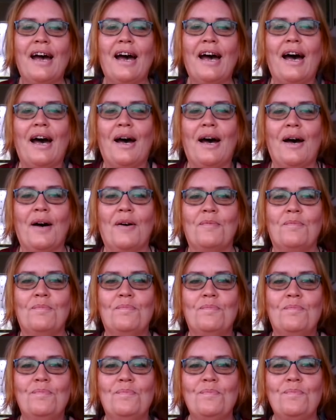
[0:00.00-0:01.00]

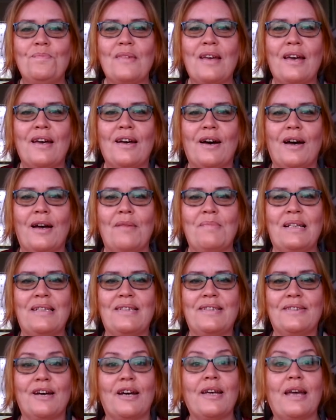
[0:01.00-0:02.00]
I'm a
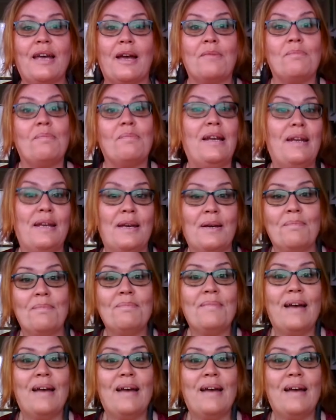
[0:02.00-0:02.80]
psychic medium